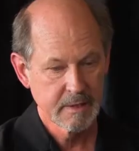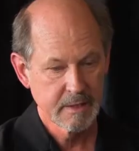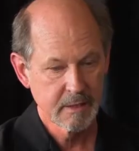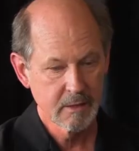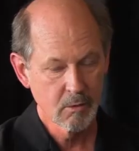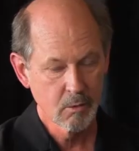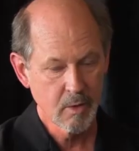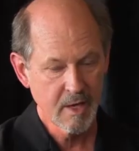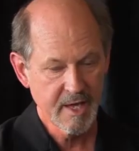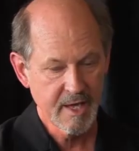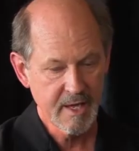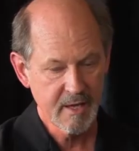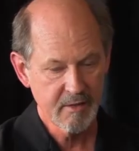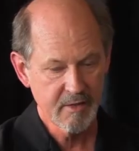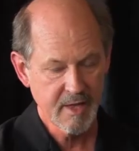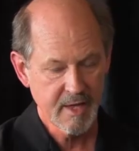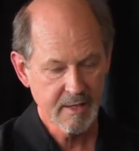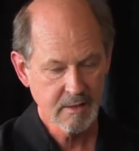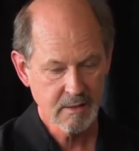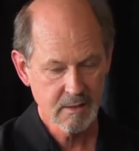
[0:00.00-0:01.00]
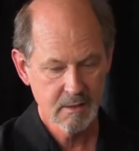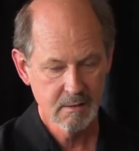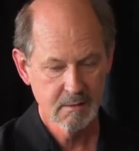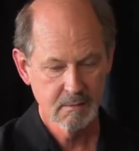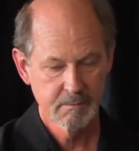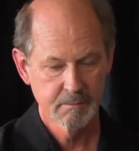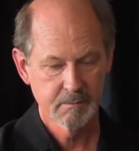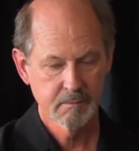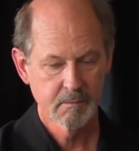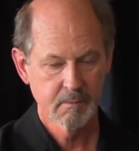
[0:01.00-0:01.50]
In the way that
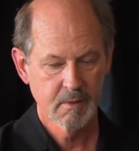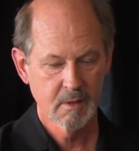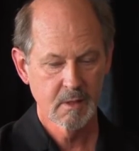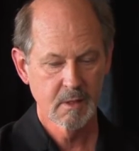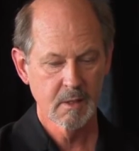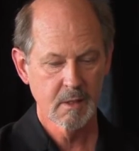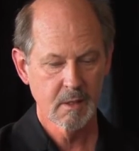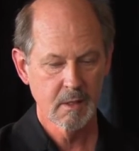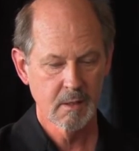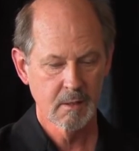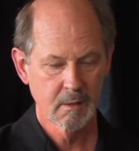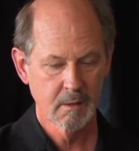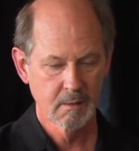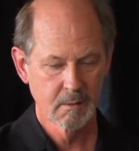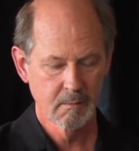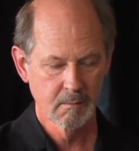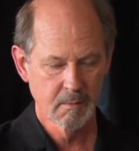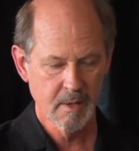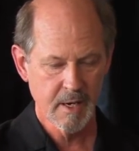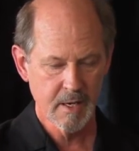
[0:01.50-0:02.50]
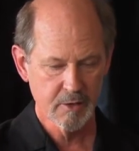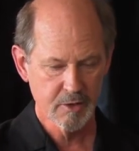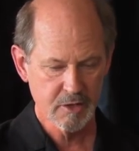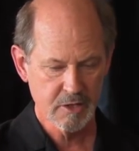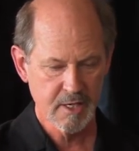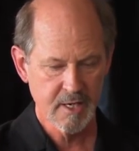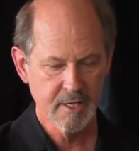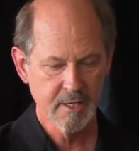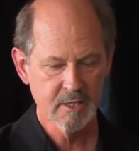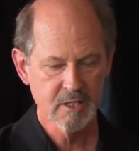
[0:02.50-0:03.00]
my
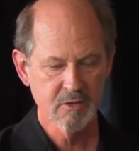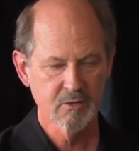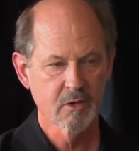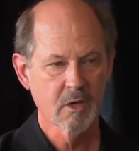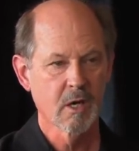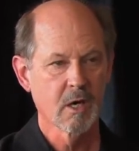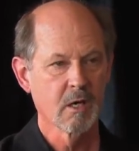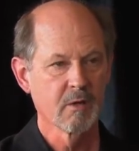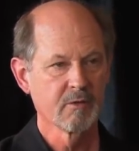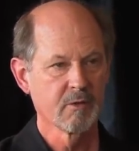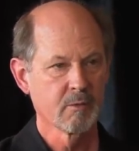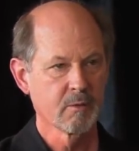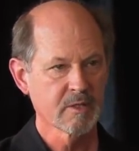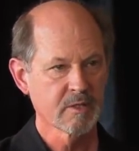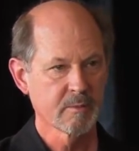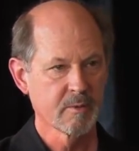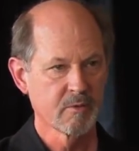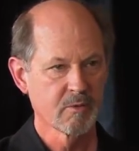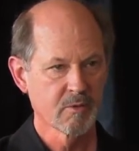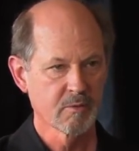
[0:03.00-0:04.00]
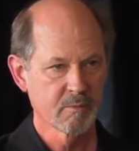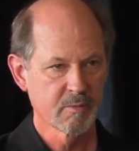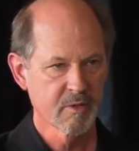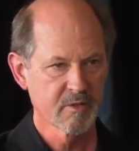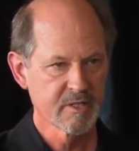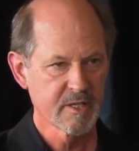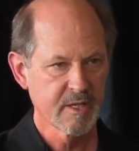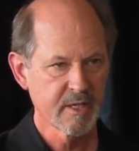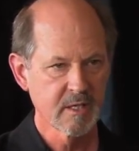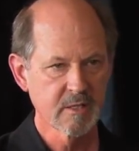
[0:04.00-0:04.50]
understanding has evolved and what's been
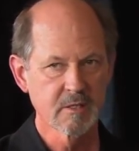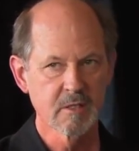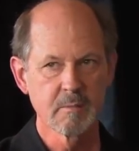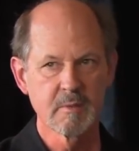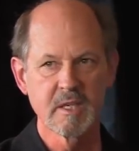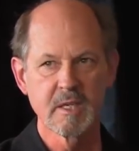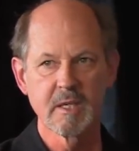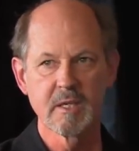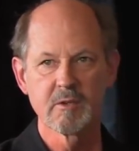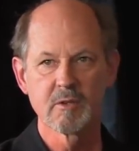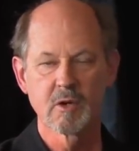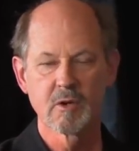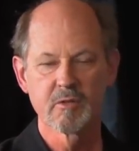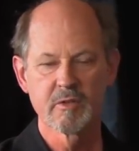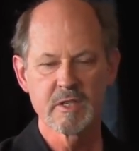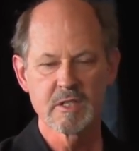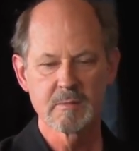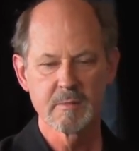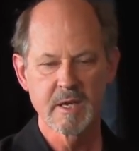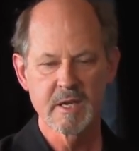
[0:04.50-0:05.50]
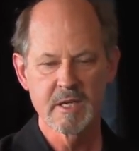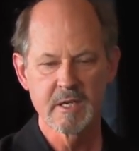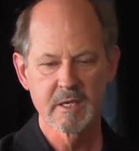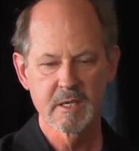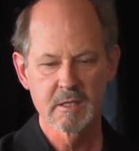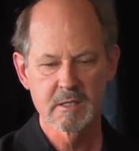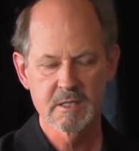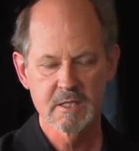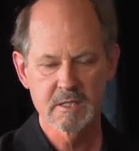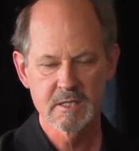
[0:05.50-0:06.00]
presented to me over these many
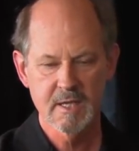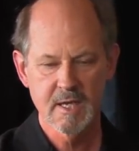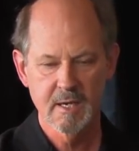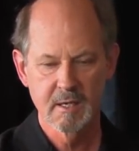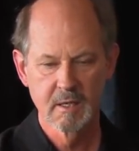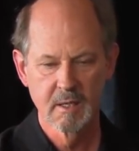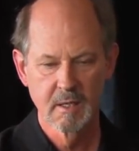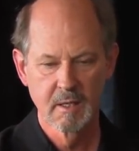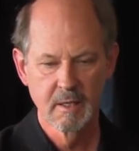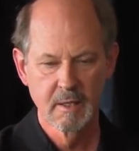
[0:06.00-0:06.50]
years is that